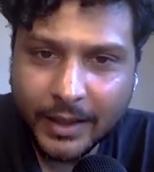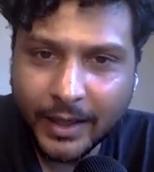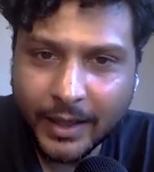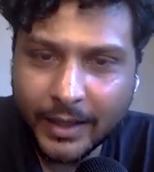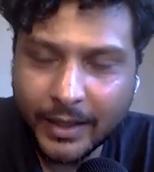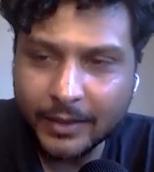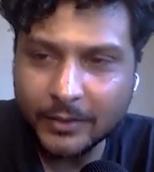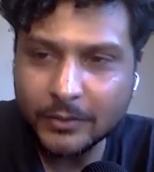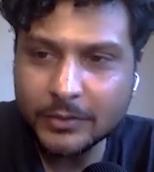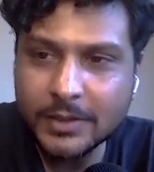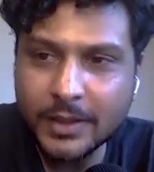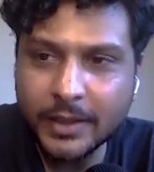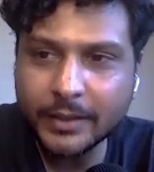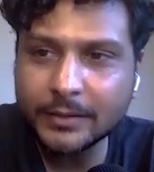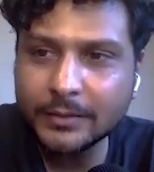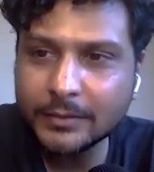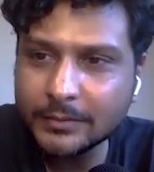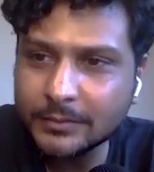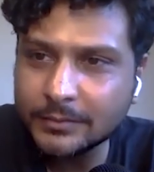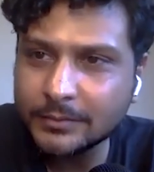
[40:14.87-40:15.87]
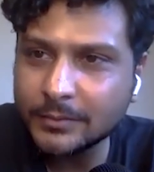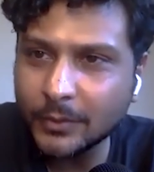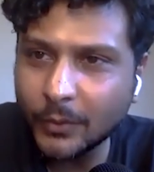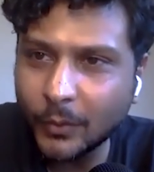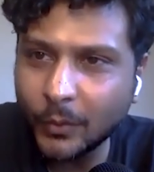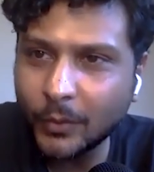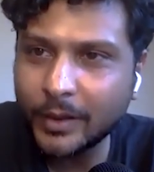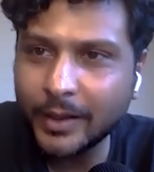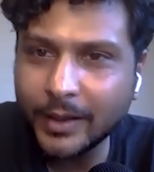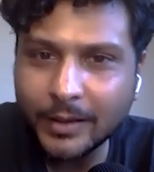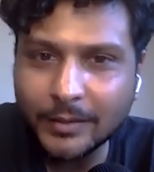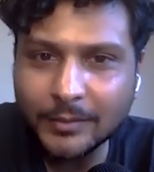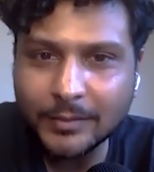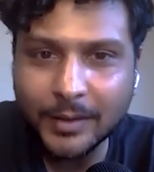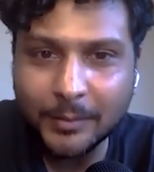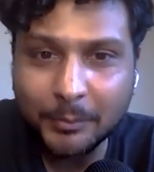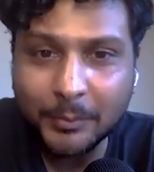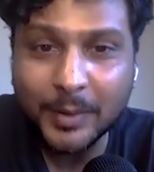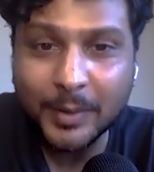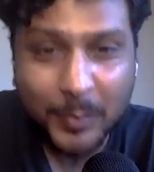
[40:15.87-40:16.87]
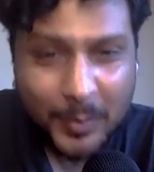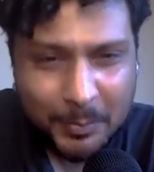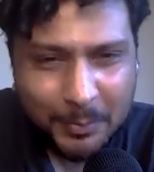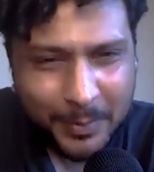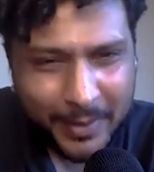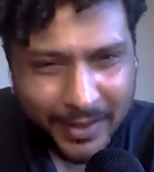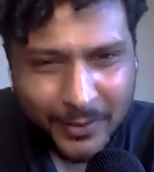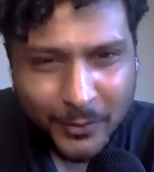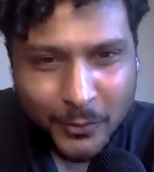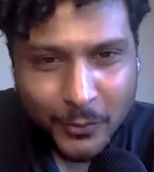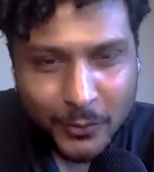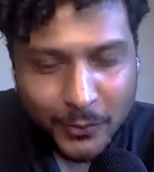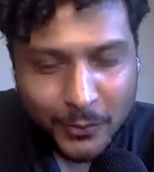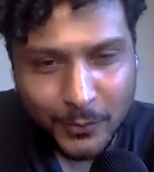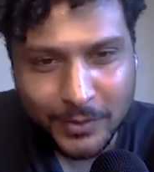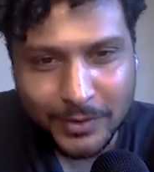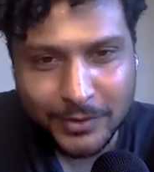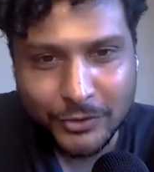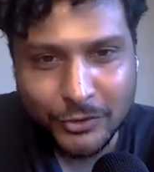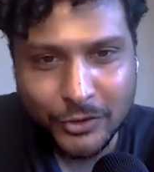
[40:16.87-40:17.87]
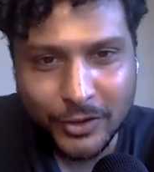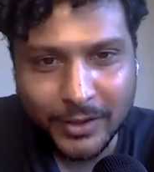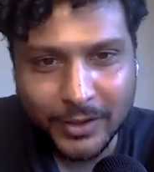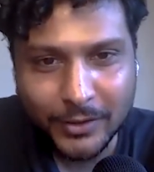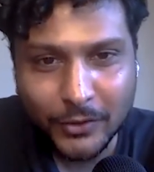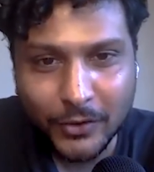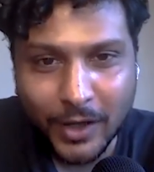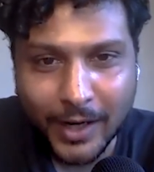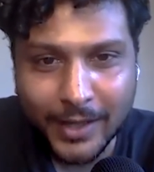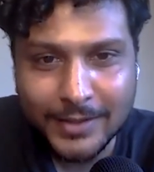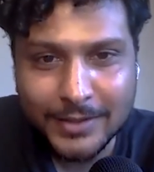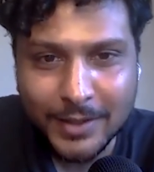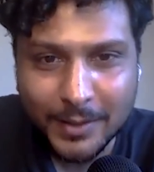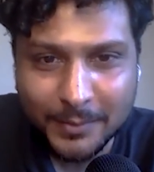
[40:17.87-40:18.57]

And I was like, okay, they people pay you to do this shit, to write.